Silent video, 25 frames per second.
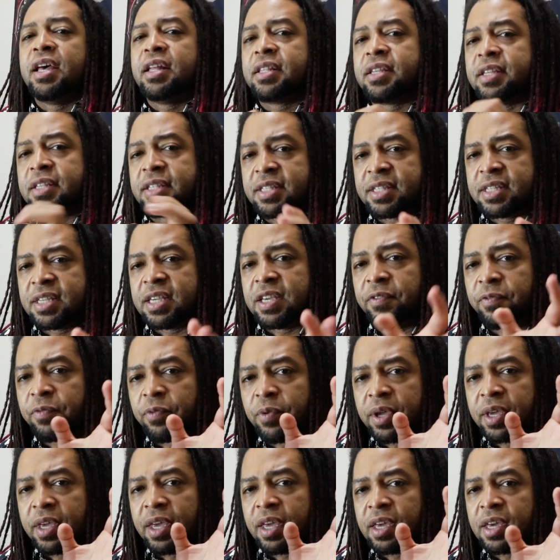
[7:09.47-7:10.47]
to see if
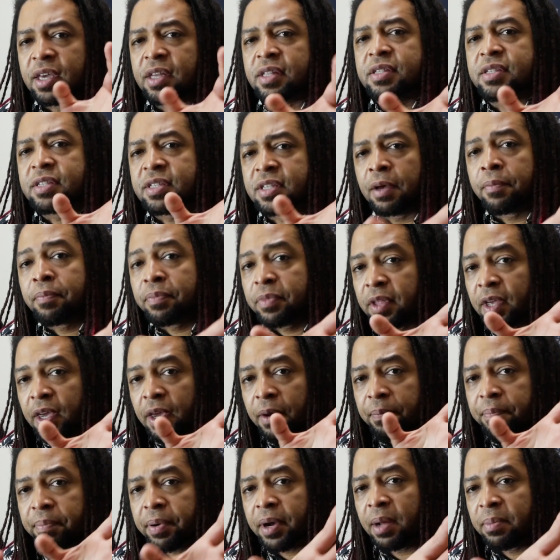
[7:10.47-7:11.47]
we can get
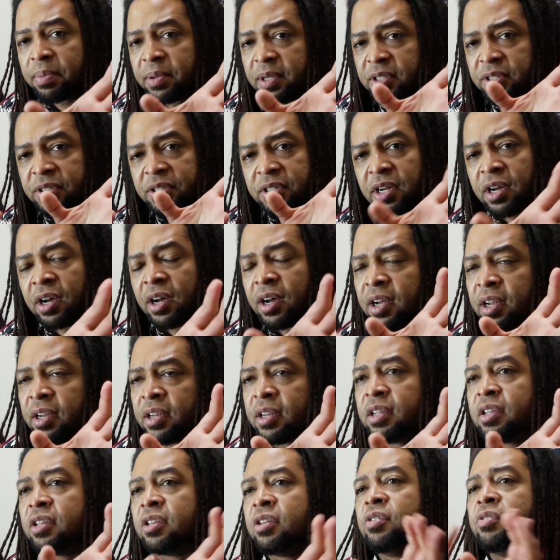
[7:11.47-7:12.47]
something published
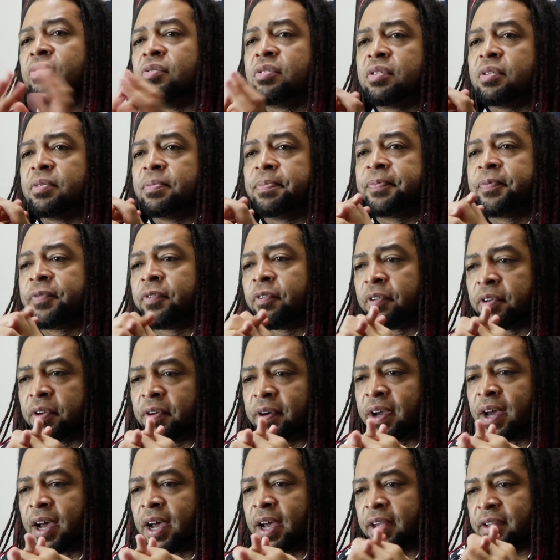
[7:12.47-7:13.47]
on YouTube for you
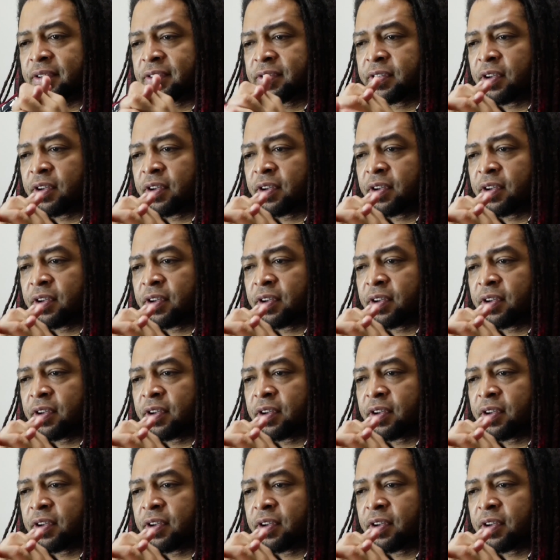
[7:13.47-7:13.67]
guys.